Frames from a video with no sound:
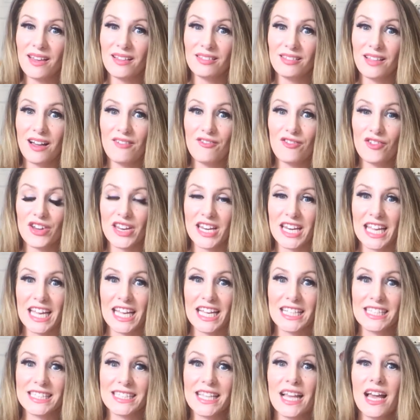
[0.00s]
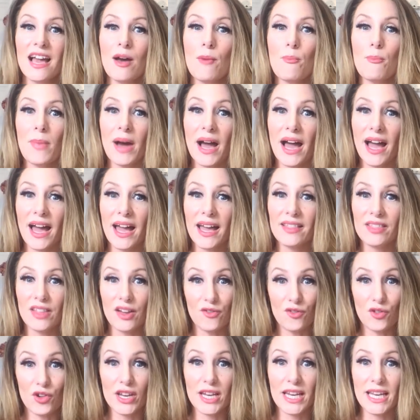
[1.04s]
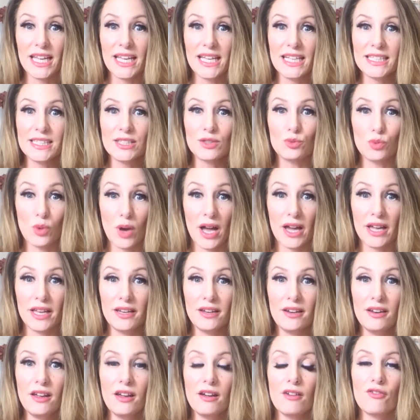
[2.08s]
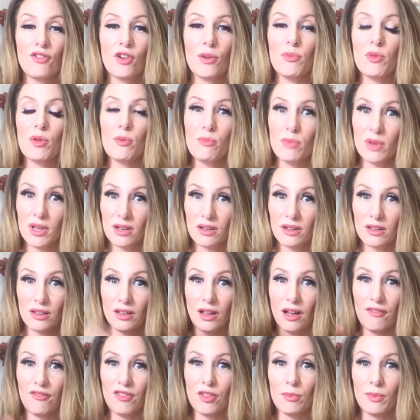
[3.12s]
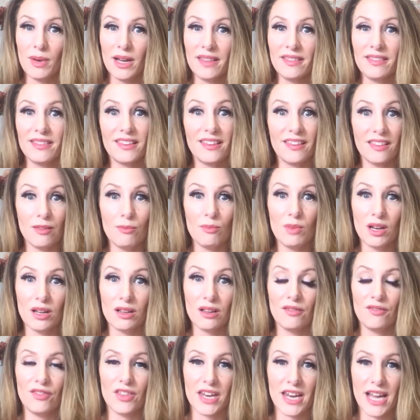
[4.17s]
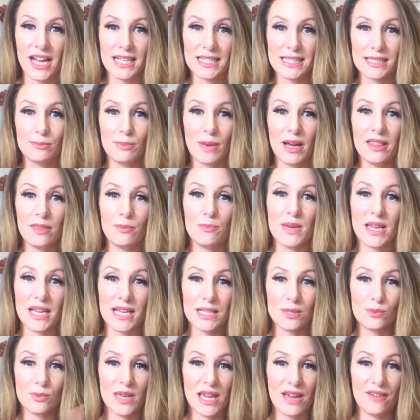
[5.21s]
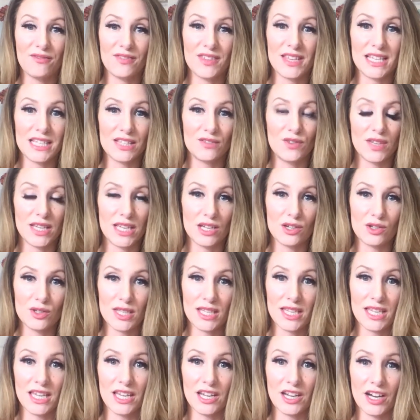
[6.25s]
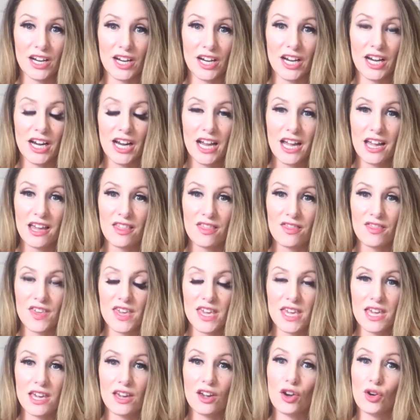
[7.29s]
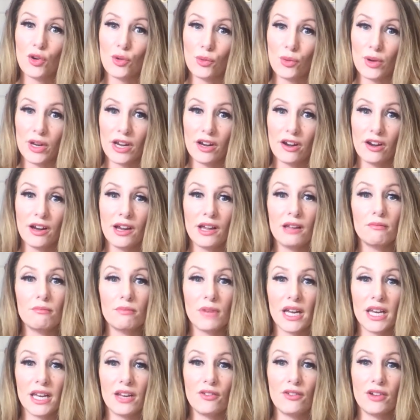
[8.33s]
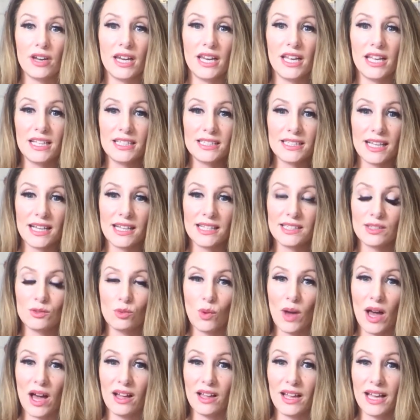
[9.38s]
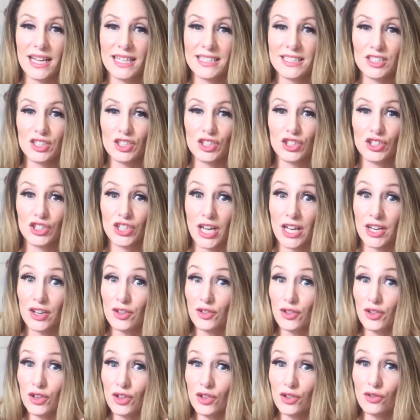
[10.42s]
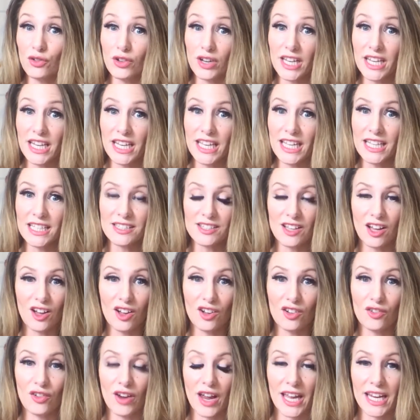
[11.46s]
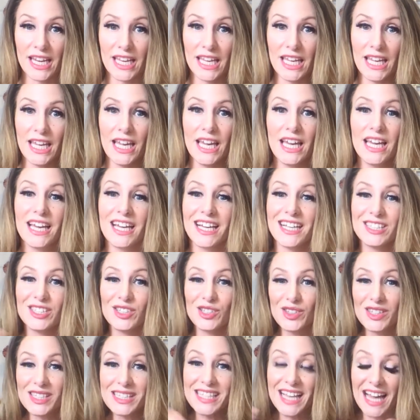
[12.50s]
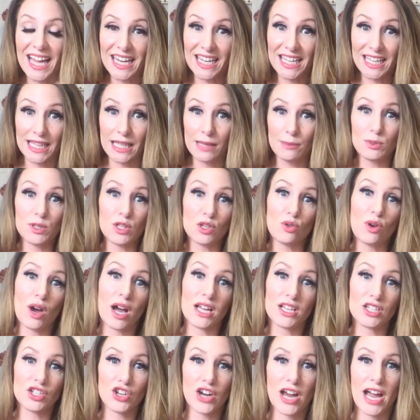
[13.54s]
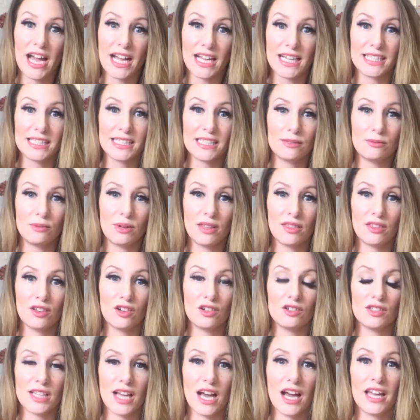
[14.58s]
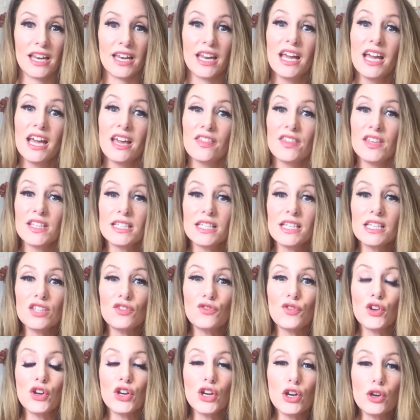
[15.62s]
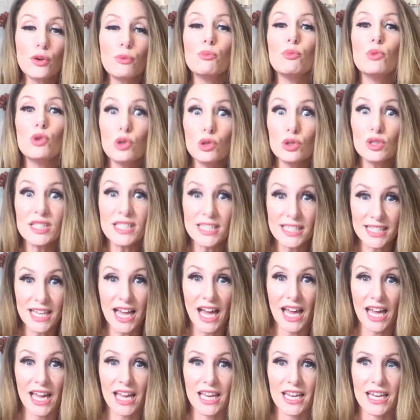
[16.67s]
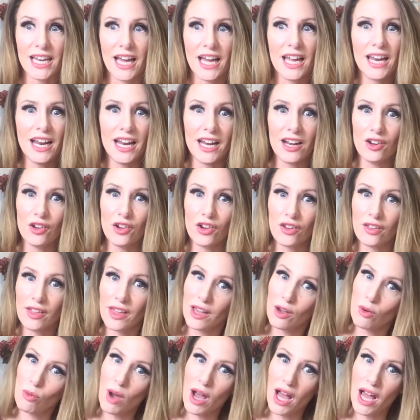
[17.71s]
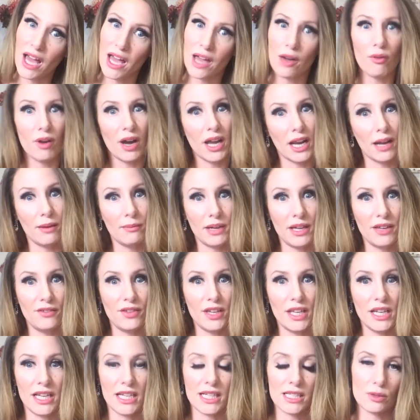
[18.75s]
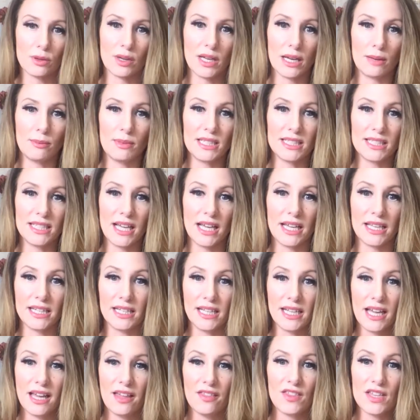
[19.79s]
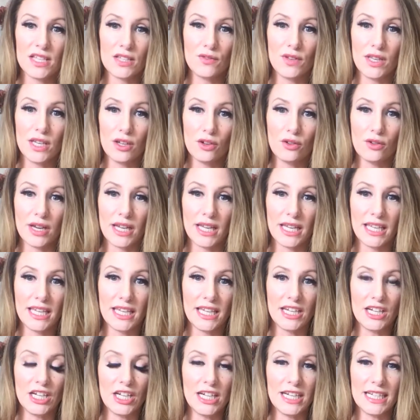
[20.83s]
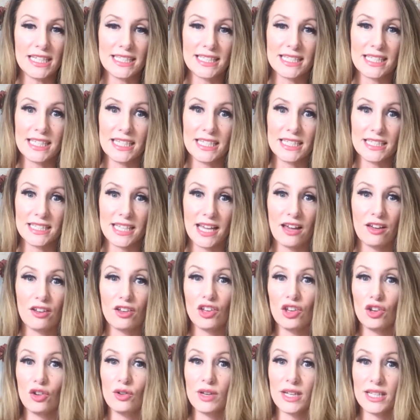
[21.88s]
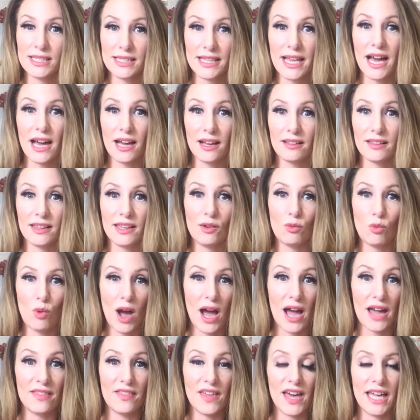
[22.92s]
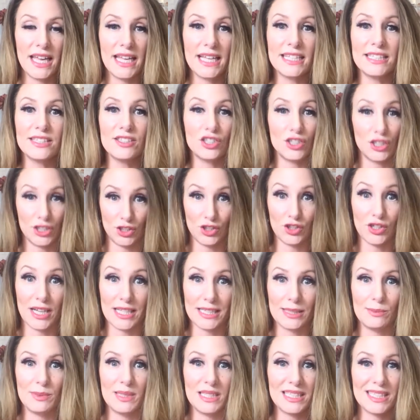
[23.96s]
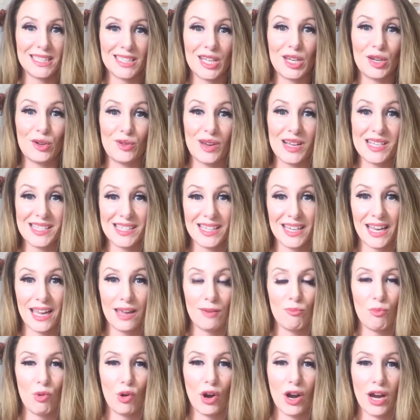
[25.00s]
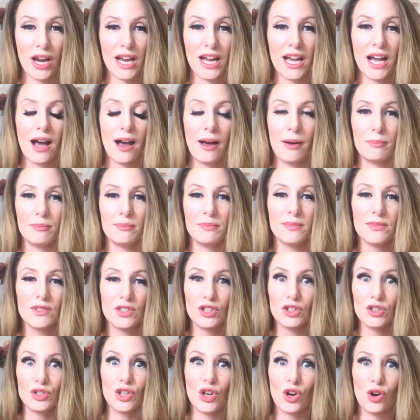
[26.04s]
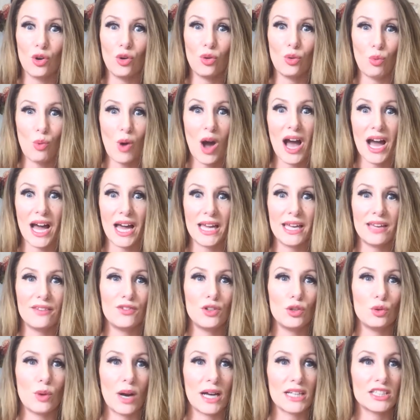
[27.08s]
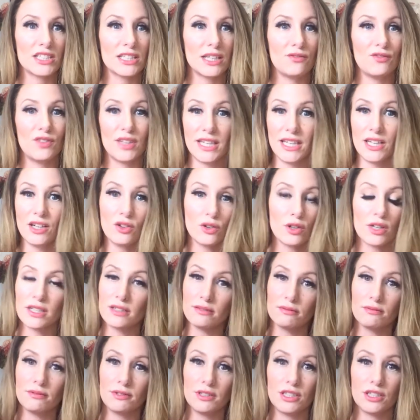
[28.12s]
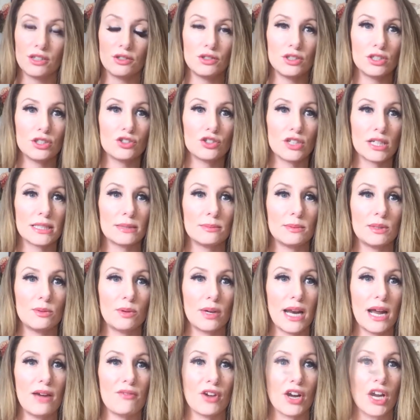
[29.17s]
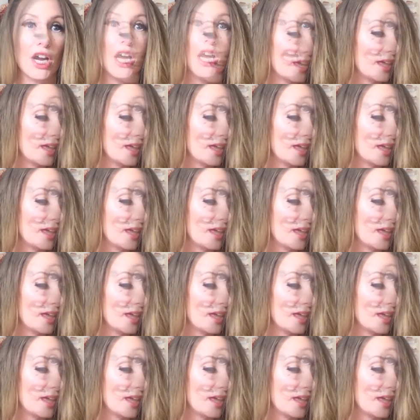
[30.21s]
love readings. My love readings run from the middle of the month to the middle of the next month because we have these videos here the career and money readings as well as your general readings already. And so this kind of keeps you on track as the month goes on. This is for your moon sign. And I know you're like, why? Why not my Venus? Why not my sun? This video right here is going to tell you exactly why that is. Just trust me, it's going to resonate more. Um, you'll know why if you watch that video or, you know, just trust me, whatever.